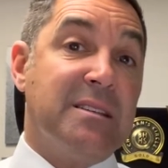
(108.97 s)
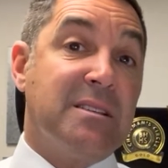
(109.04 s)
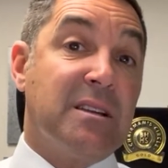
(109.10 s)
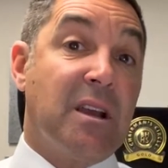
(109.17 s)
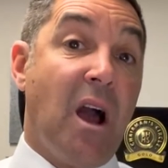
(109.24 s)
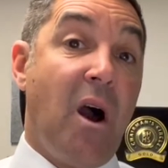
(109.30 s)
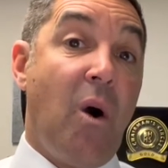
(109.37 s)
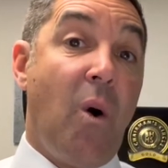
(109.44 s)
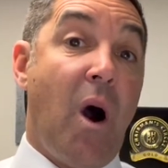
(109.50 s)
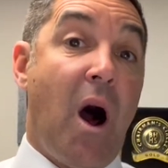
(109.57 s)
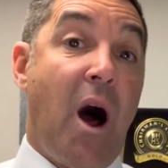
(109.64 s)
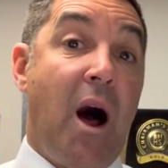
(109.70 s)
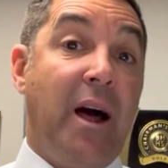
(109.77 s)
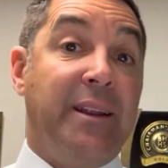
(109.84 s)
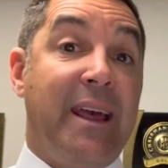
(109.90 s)
to go
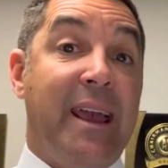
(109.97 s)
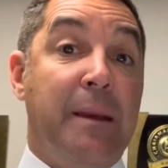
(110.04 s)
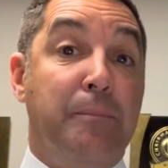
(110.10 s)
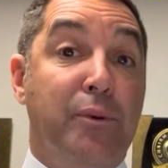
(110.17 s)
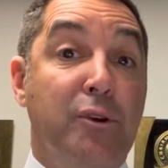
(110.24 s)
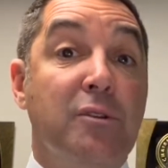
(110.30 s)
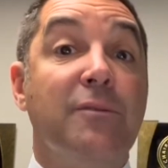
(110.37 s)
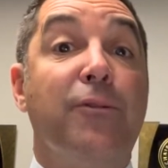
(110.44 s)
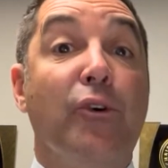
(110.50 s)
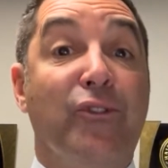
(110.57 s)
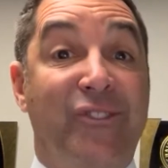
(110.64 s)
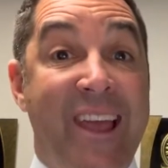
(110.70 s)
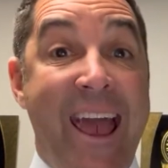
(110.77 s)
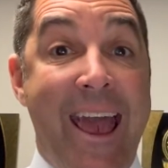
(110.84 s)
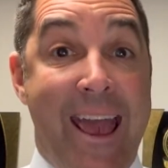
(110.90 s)
on a beautiful
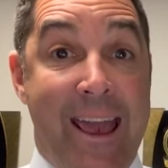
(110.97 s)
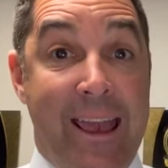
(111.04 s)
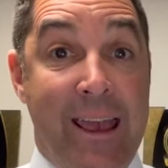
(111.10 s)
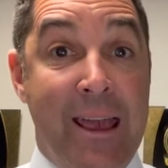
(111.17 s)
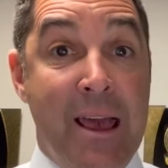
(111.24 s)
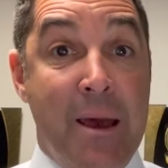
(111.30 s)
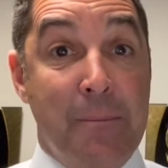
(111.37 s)
day